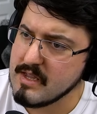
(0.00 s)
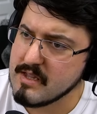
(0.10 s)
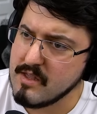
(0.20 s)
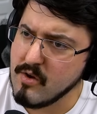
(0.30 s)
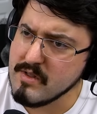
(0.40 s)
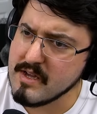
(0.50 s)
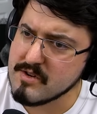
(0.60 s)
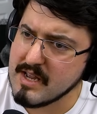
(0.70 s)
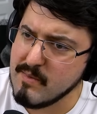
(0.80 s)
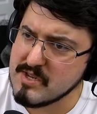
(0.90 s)
The only other
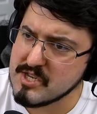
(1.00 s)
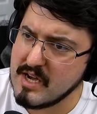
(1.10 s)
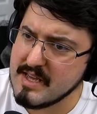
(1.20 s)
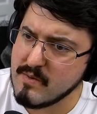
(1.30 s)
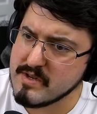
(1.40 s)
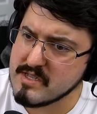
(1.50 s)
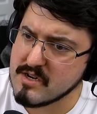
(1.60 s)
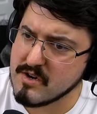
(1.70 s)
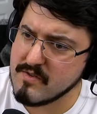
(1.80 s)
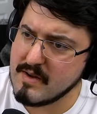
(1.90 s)
time we saw that was the
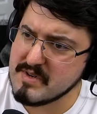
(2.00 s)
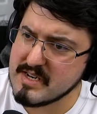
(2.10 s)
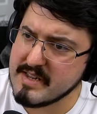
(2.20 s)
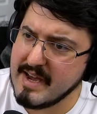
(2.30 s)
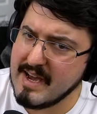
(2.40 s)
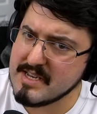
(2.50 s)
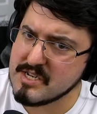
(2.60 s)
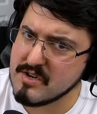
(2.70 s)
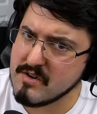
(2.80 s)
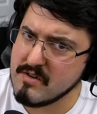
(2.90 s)
corrupted
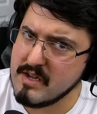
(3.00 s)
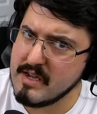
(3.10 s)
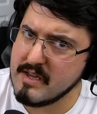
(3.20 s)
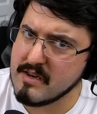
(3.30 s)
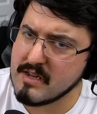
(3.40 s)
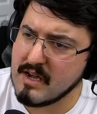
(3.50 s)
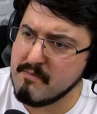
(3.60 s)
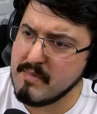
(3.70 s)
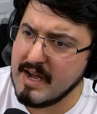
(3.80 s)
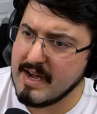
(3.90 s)
Gaster and
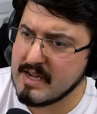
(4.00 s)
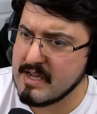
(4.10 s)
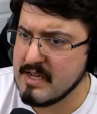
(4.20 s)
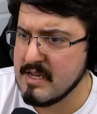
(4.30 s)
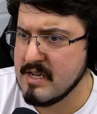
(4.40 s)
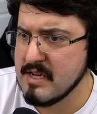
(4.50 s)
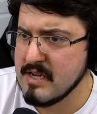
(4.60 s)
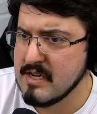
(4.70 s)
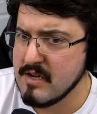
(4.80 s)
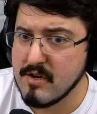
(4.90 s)
Come Back.
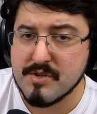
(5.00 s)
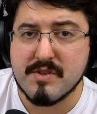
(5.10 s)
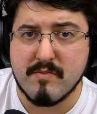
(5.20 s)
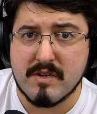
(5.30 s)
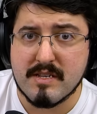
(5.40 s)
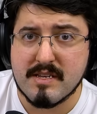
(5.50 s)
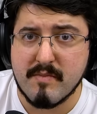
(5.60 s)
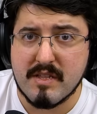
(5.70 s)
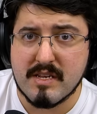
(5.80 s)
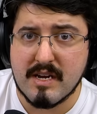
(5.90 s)
Also, someone did send
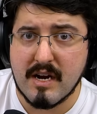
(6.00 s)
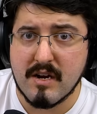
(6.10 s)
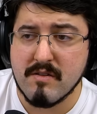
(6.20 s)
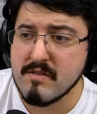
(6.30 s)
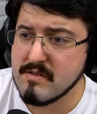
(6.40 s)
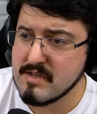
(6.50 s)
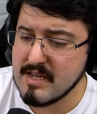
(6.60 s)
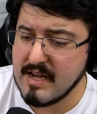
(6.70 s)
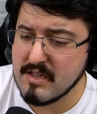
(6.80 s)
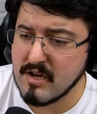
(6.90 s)
me the entire
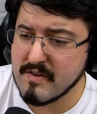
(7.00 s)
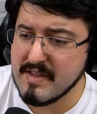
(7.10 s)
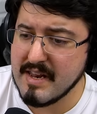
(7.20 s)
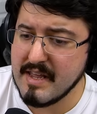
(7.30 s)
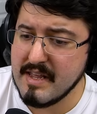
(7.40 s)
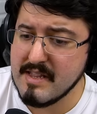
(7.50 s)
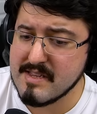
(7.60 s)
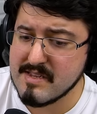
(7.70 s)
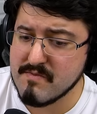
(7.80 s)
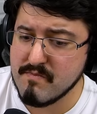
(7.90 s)
dialogue of that, and
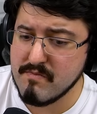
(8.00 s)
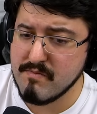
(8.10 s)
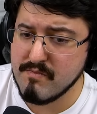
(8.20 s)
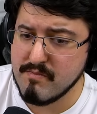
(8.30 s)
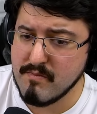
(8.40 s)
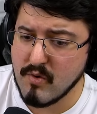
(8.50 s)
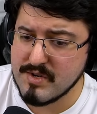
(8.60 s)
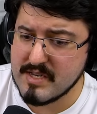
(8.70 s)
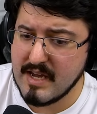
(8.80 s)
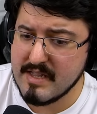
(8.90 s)
it's more
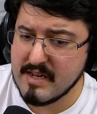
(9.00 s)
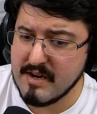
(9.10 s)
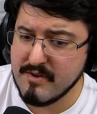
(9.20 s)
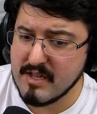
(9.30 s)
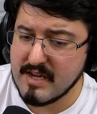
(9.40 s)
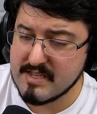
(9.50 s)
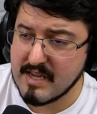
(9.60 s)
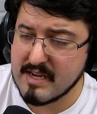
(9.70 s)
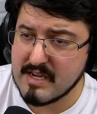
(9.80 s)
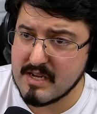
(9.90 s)
sad than I realized.
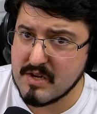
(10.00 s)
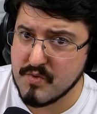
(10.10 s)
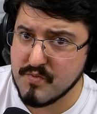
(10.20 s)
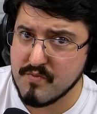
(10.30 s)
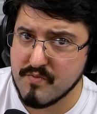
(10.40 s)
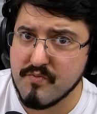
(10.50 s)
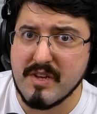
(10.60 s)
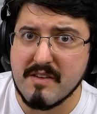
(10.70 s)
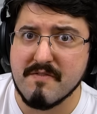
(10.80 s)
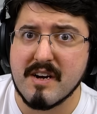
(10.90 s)
Like,
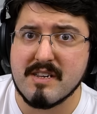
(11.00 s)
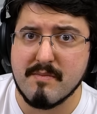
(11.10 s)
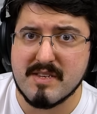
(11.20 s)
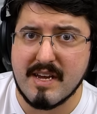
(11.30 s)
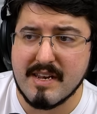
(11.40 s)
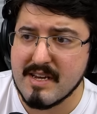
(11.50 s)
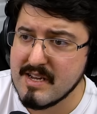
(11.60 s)
really fucked up sad.